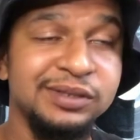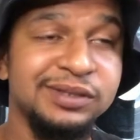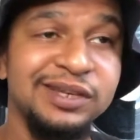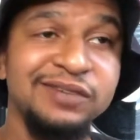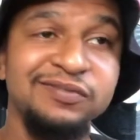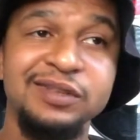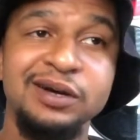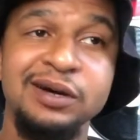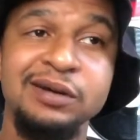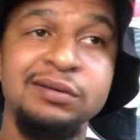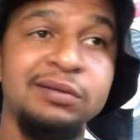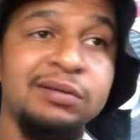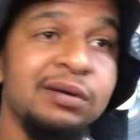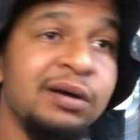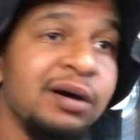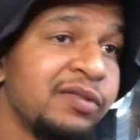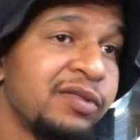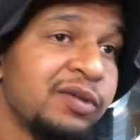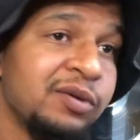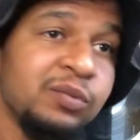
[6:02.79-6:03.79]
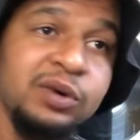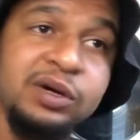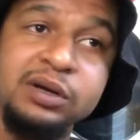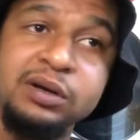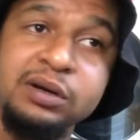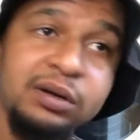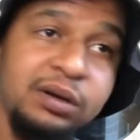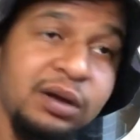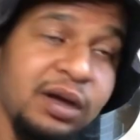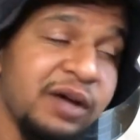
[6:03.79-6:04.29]
they've done nothing with
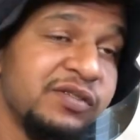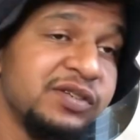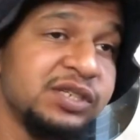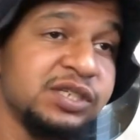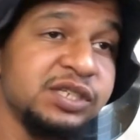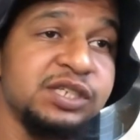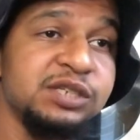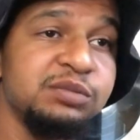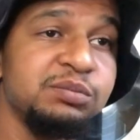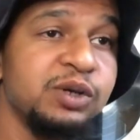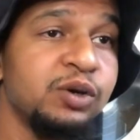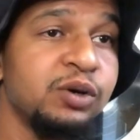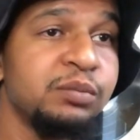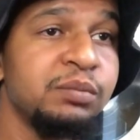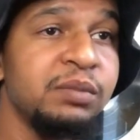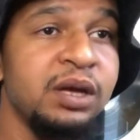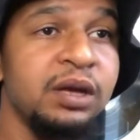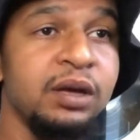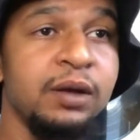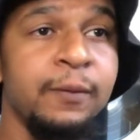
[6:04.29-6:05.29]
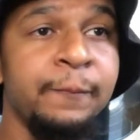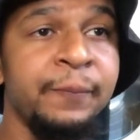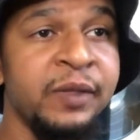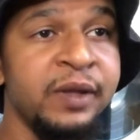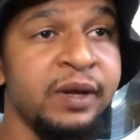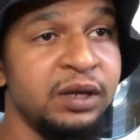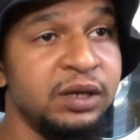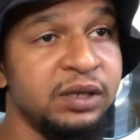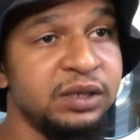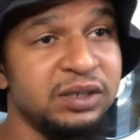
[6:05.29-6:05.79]
her ever since she's been on main.
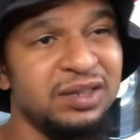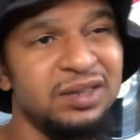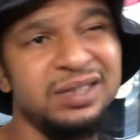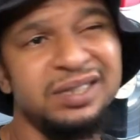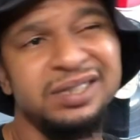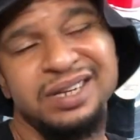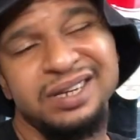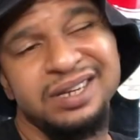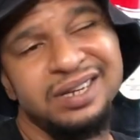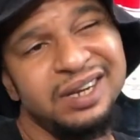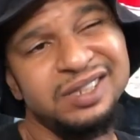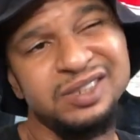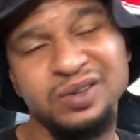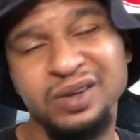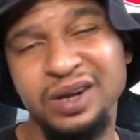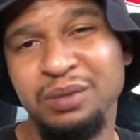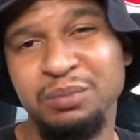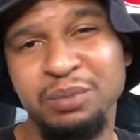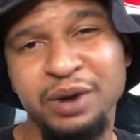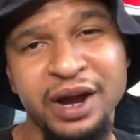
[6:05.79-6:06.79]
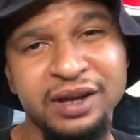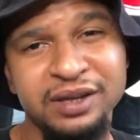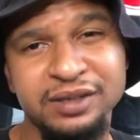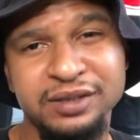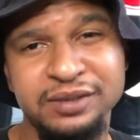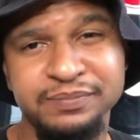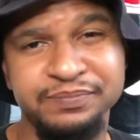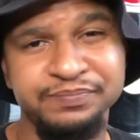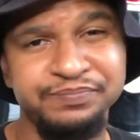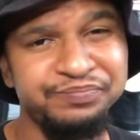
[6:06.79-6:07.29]
So the second I saw that
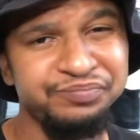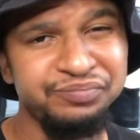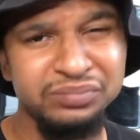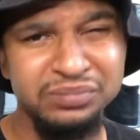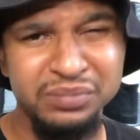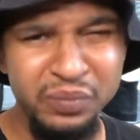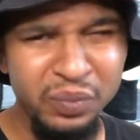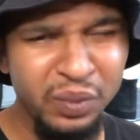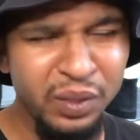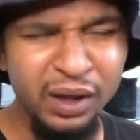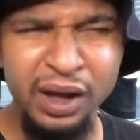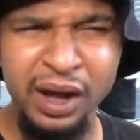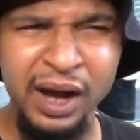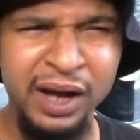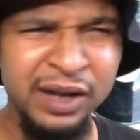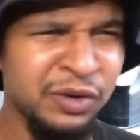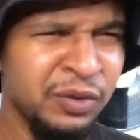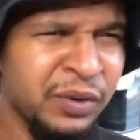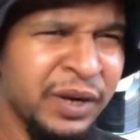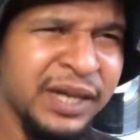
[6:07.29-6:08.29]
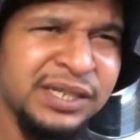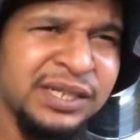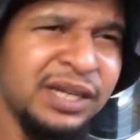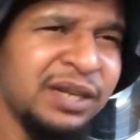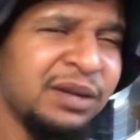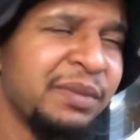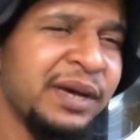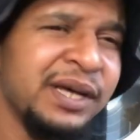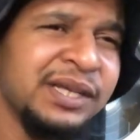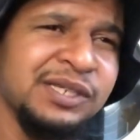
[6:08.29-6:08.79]
bracket, I knew that
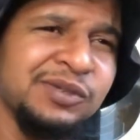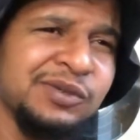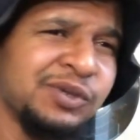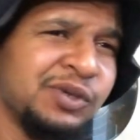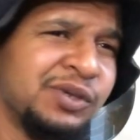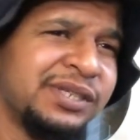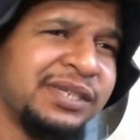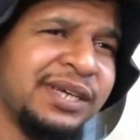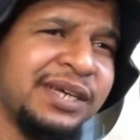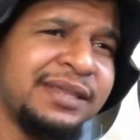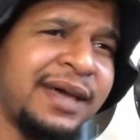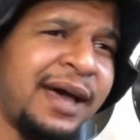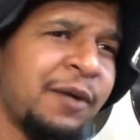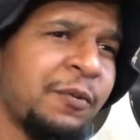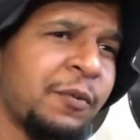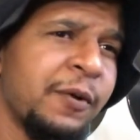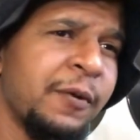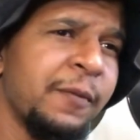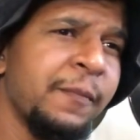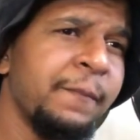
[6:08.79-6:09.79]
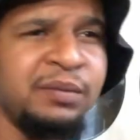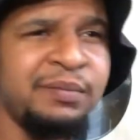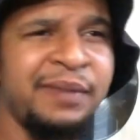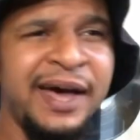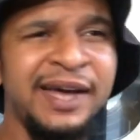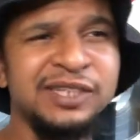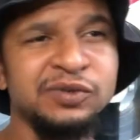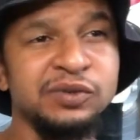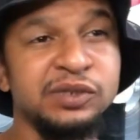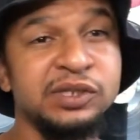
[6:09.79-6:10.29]
Shayna Baszler was going to take that one.
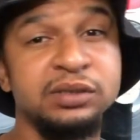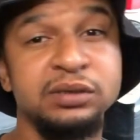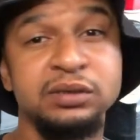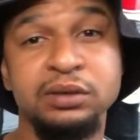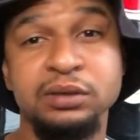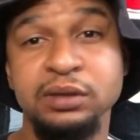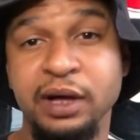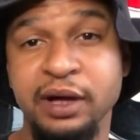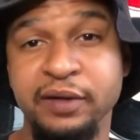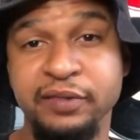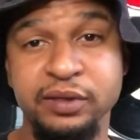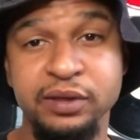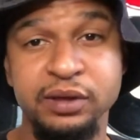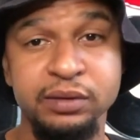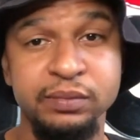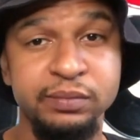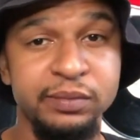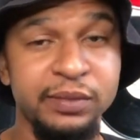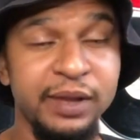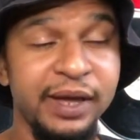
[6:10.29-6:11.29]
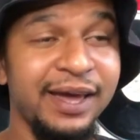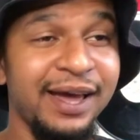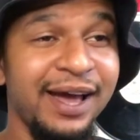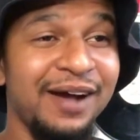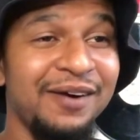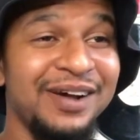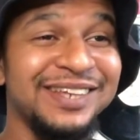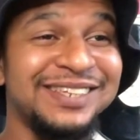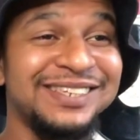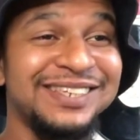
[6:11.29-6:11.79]
Match was nothing, like how
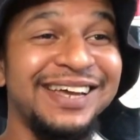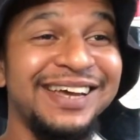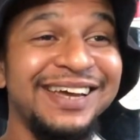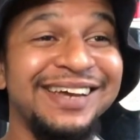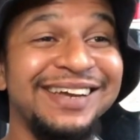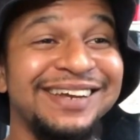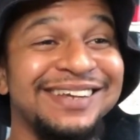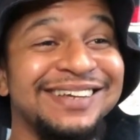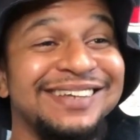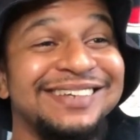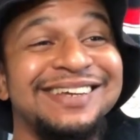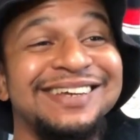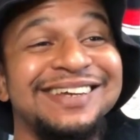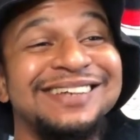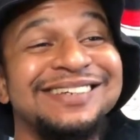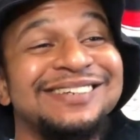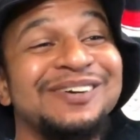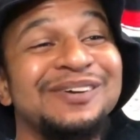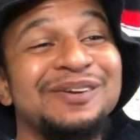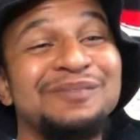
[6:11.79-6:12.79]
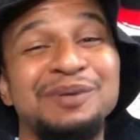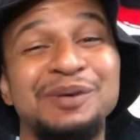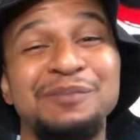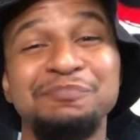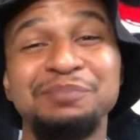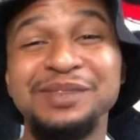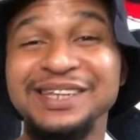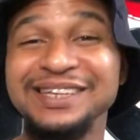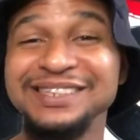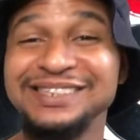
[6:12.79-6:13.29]
I said, is going to be
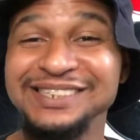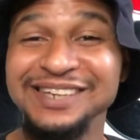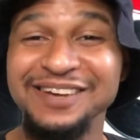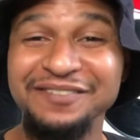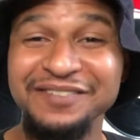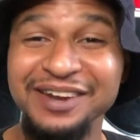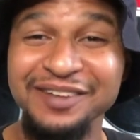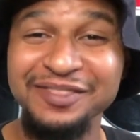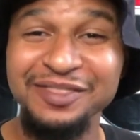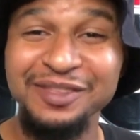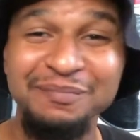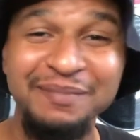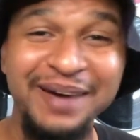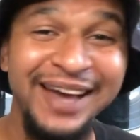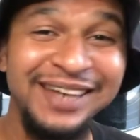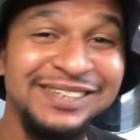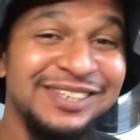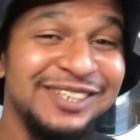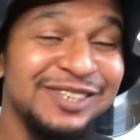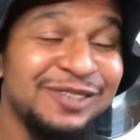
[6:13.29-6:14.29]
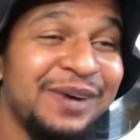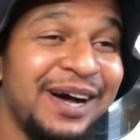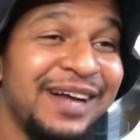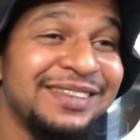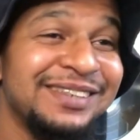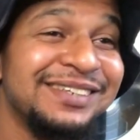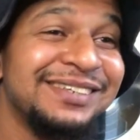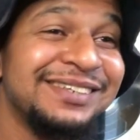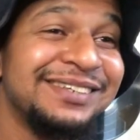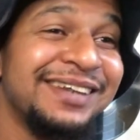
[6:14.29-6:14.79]
plenty of nothing matches throughout
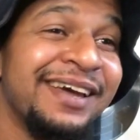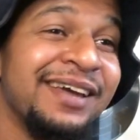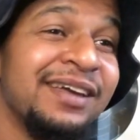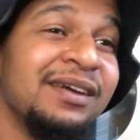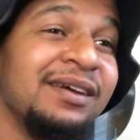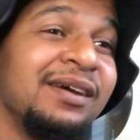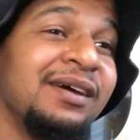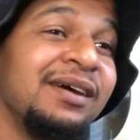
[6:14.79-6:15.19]
this night.